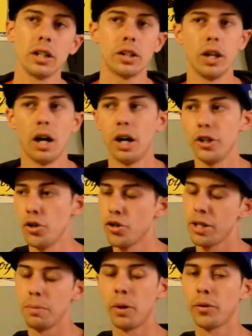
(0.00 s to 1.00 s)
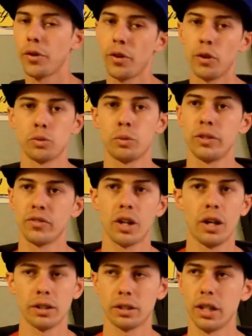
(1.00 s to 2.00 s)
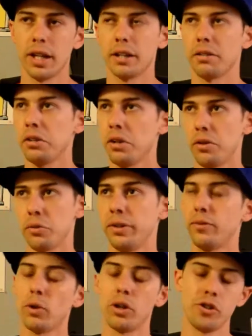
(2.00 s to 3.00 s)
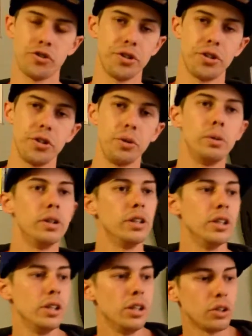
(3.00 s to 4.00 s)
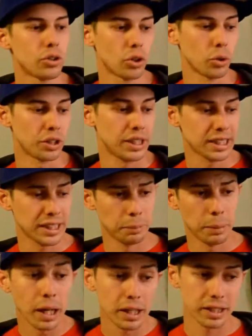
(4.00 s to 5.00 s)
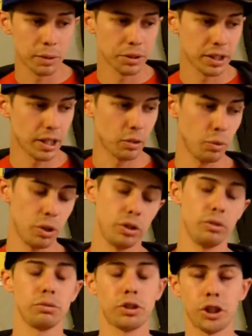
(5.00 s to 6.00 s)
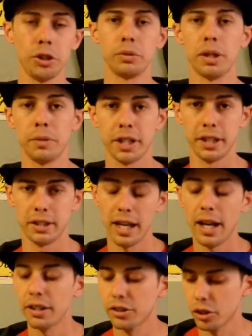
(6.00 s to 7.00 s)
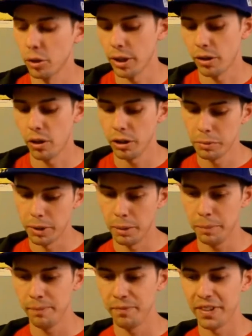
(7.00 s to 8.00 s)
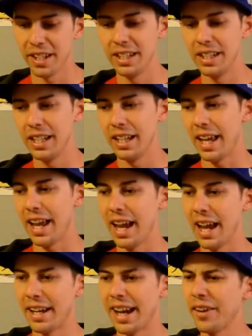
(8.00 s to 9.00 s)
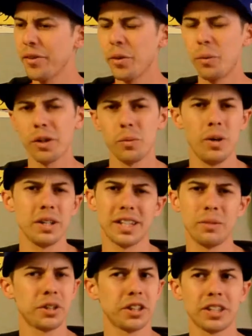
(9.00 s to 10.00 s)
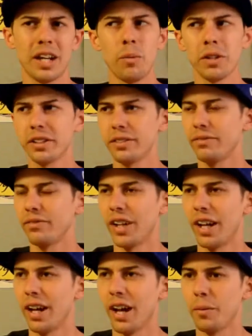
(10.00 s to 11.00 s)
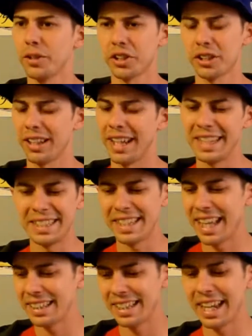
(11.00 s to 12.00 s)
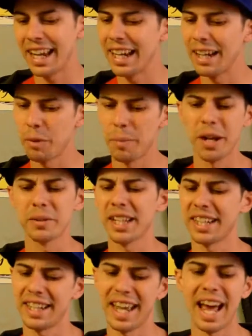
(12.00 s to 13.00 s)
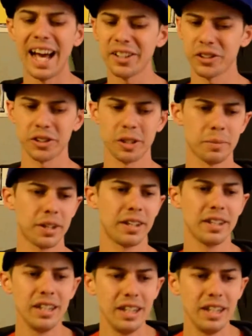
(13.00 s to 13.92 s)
Uh, usually both of those would have cost like, you know, three, 400 new. So 60 bucks, I was like, well, shoot, I'm gonna get that. So I called him up and I don't know what it was. I was just, I wasn't, I, I was just lazy that day. Maybe I was out of gas or something.